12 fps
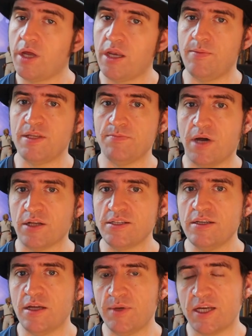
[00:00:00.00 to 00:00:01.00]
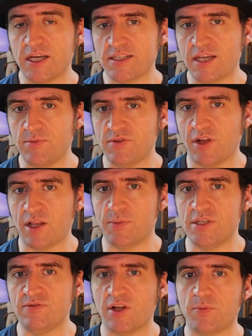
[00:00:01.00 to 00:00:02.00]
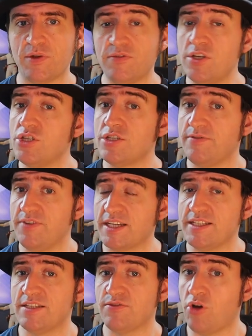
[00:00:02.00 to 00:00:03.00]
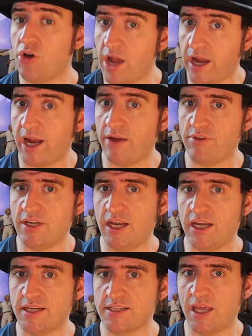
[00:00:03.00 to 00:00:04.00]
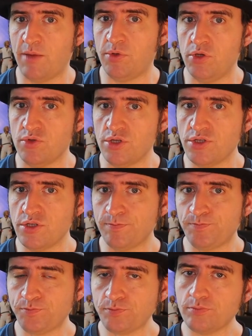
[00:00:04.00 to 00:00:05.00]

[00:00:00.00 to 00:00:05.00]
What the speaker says: My name is Martin, I'm an Inkscape developer developing features and fixes for everyday Inkscape users.